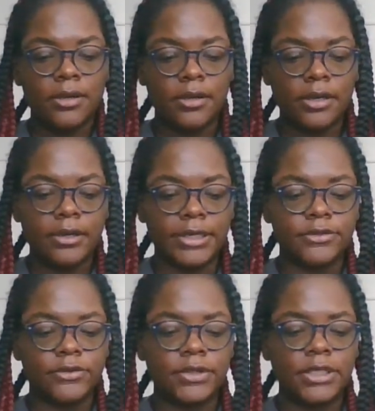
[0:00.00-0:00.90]
Alright,
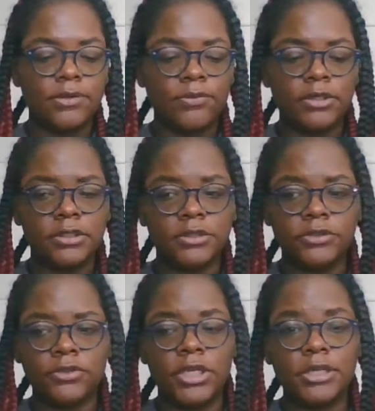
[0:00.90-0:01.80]
so he don't want to,
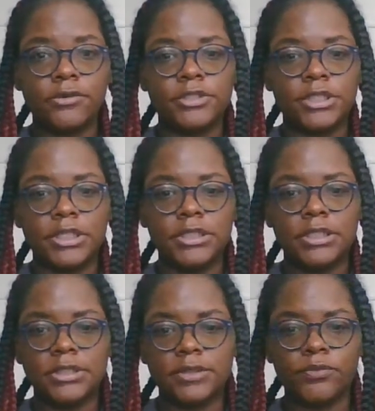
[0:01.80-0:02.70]
he or she
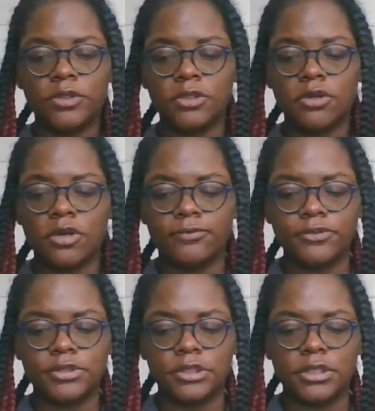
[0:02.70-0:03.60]
doesn't want to offer
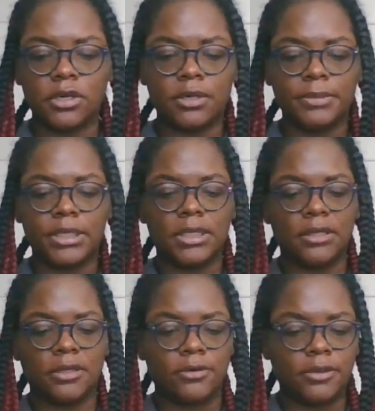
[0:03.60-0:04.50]
to the karmic any
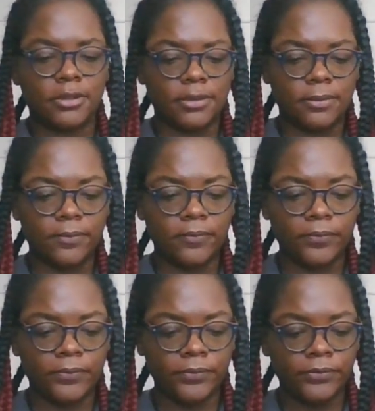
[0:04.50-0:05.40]
longer.
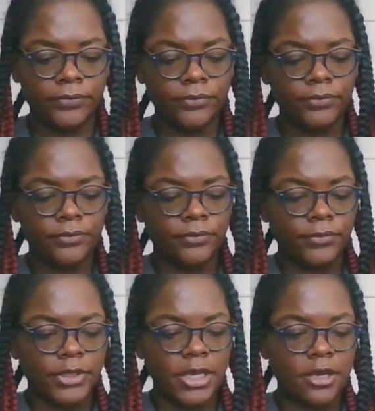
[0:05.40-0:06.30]

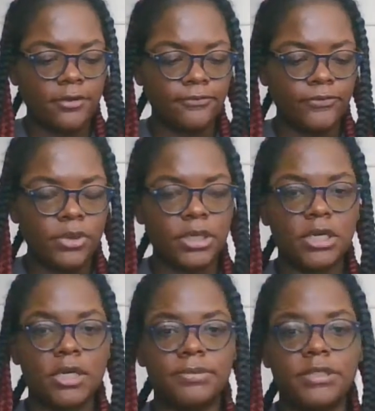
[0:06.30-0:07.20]
Yeah, Four
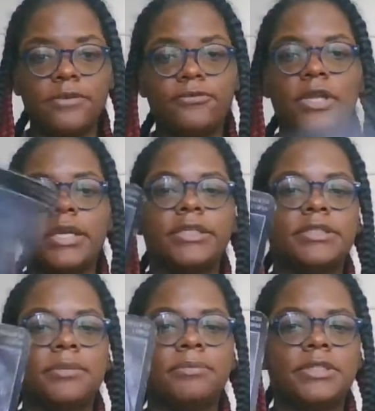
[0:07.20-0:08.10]
Cups. They feel like it's
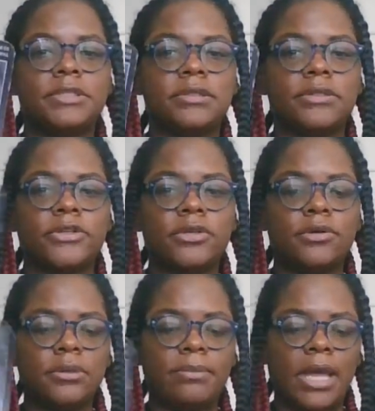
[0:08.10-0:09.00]
a miss. They're
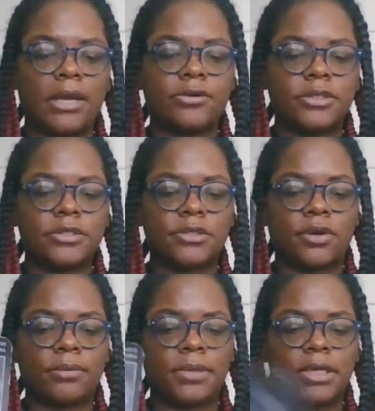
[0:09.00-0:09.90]
holding back on this
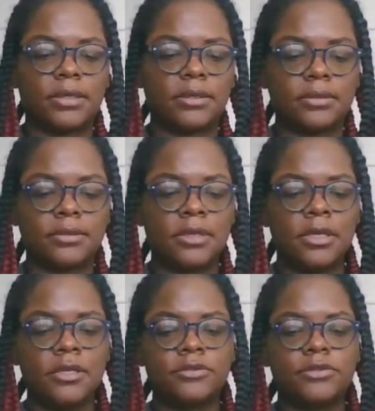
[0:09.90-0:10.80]
karmic.
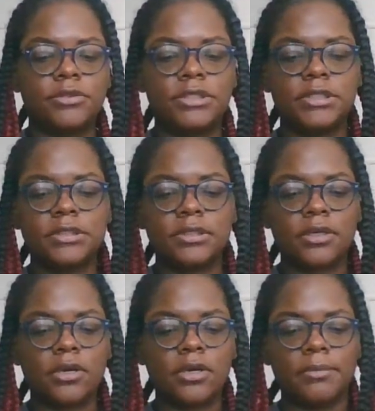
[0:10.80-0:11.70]
So this is the
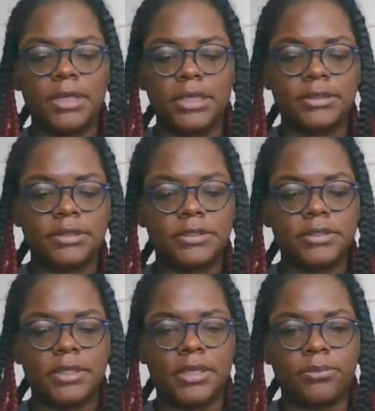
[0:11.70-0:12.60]
karmic, this
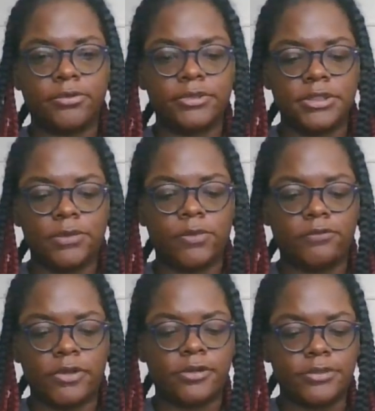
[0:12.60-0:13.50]
Empress in
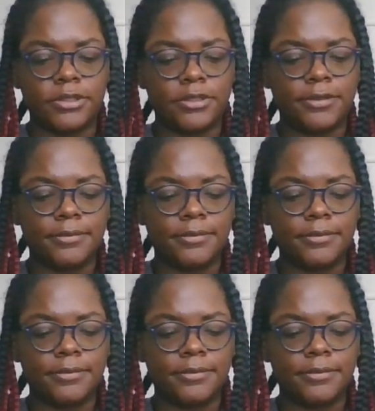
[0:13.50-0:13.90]
reverse here.